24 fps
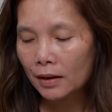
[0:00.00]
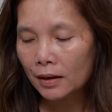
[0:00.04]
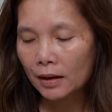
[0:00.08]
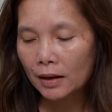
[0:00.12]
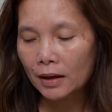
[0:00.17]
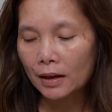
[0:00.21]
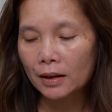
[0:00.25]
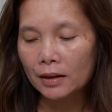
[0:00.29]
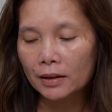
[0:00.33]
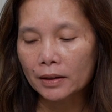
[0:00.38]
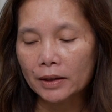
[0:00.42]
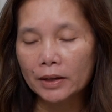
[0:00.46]

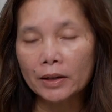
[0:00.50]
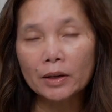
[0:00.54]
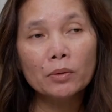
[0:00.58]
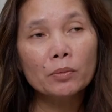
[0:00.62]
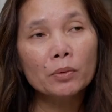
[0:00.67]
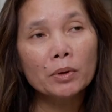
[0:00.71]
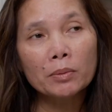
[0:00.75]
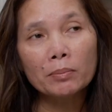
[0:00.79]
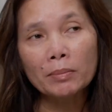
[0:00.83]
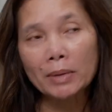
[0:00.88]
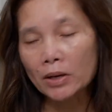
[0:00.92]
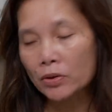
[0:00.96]
the
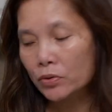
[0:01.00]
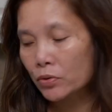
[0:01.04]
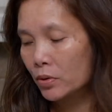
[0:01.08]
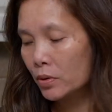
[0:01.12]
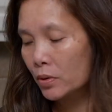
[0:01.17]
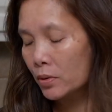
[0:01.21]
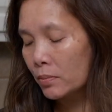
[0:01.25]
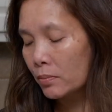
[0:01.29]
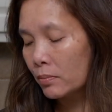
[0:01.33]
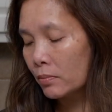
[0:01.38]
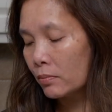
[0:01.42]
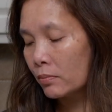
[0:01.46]
earwood
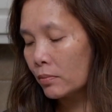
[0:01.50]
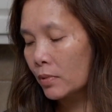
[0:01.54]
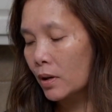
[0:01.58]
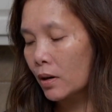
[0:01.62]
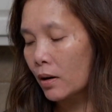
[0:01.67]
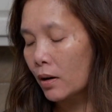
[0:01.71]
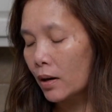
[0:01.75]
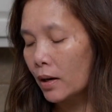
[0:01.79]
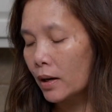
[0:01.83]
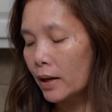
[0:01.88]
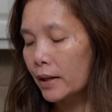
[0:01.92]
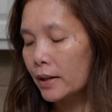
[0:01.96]
mushroom,
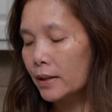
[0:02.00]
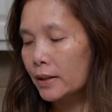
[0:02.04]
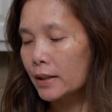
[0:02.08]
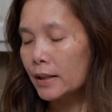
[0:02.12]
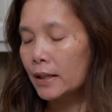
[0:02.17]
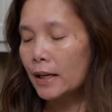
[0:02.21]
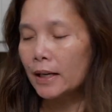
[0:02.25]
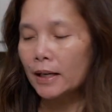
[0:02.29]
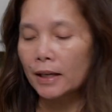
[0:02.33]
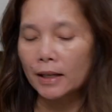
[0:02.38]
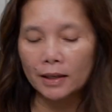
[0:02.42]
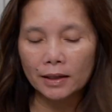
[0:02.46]
garlics, and
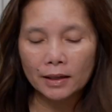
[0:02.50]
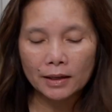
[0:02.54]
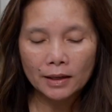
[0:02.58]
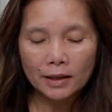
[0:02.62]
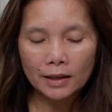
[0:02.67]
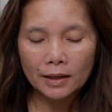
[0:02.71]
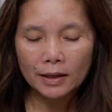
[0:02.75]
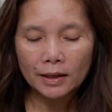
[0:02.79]
onions.